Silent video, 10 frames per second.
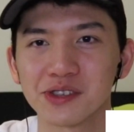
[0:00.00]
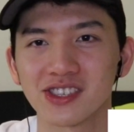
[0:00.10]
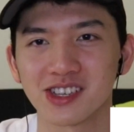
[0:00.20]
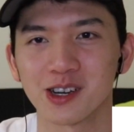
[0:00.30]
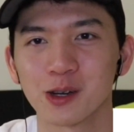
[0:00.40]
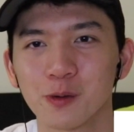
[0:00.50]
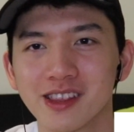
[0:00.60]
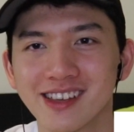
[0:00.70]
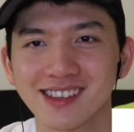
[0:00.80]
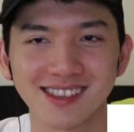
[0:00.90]
just started
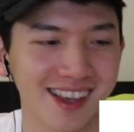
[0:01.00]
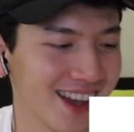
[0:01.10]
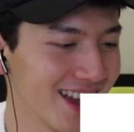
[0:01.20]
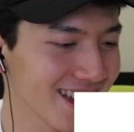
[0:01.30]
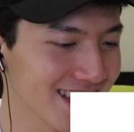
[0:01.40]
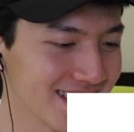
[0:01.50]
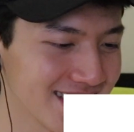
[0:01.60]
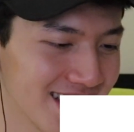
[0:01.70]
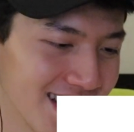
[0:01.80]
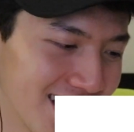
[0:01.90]
with this, because
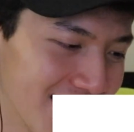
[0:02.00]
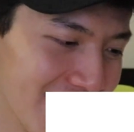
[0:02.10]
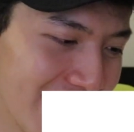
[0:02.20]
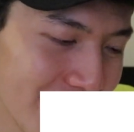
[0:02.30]
I